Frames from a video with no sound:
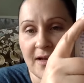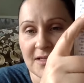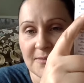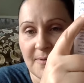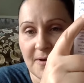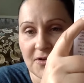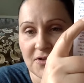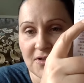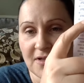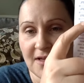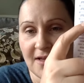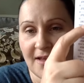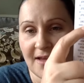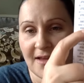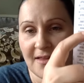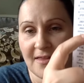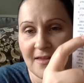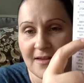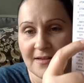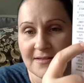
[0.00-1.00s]
especially like
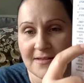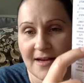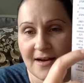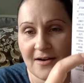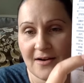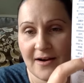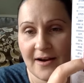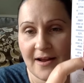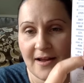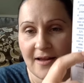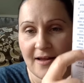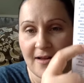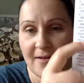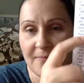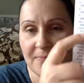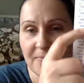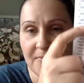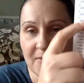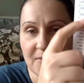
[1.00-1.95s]
in this area,